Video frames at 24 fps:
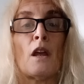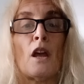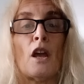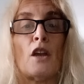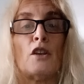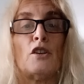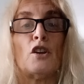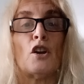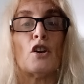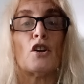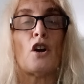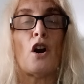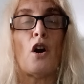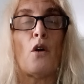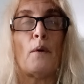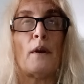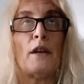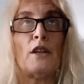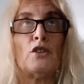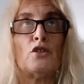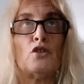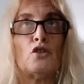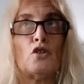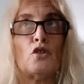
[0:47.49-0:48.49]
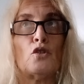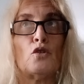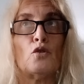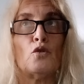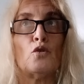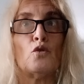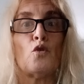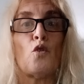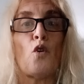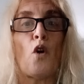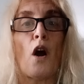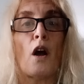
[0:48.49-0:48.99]
You're going
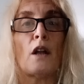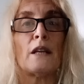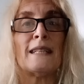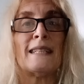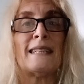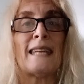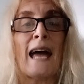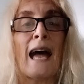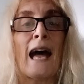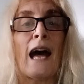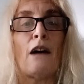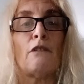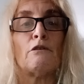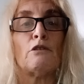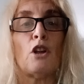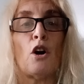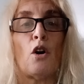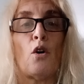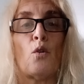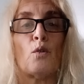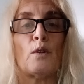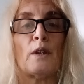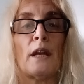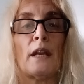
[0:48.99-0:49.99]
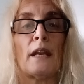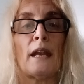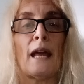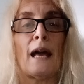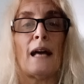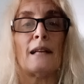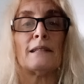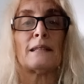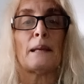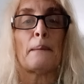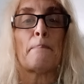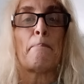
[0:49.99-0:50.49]
to download it
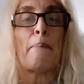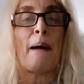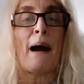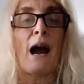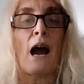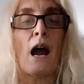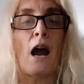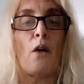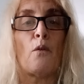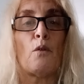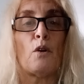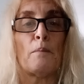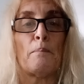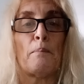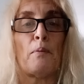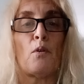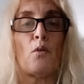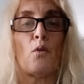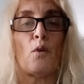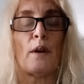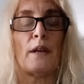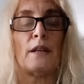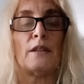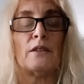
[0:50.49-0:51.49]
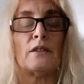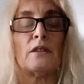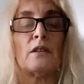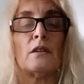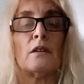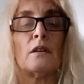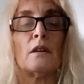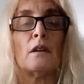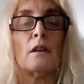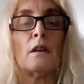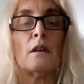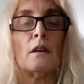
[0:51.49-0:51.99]
as a PowerPoint.
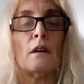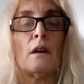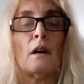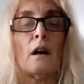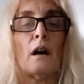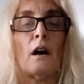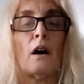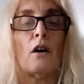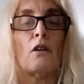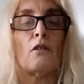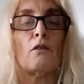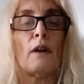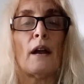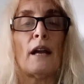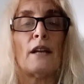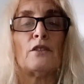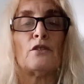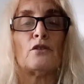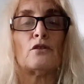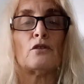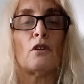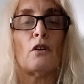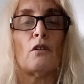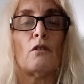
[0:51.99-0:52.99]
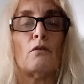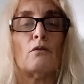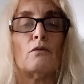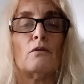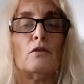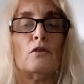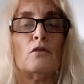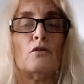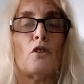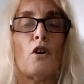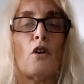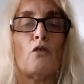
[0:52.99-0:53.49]
All right, so
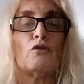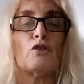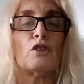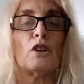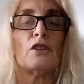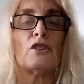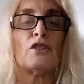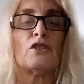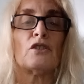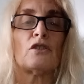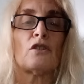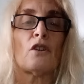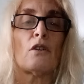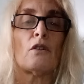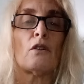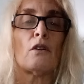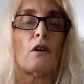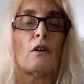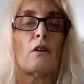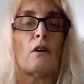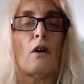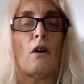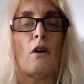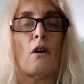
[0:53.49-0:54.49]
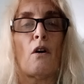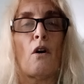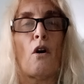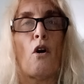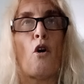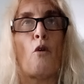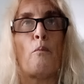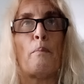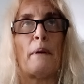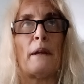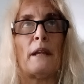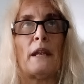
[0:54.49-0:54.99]
you don't just
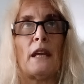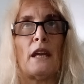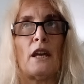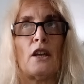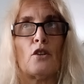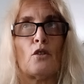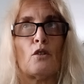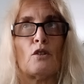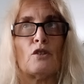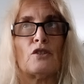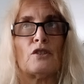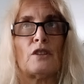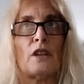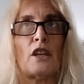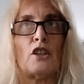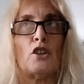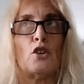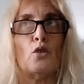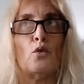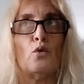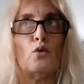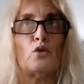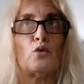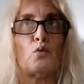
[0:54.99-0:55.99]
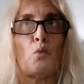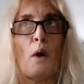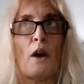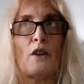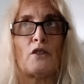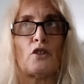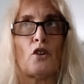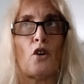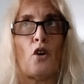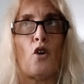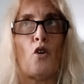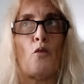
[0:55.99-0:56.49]
open it or say use
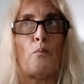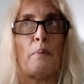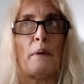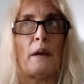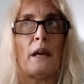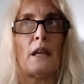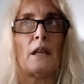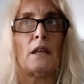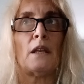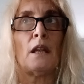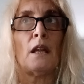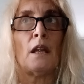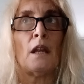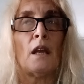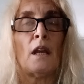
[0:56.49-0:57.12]
what to open.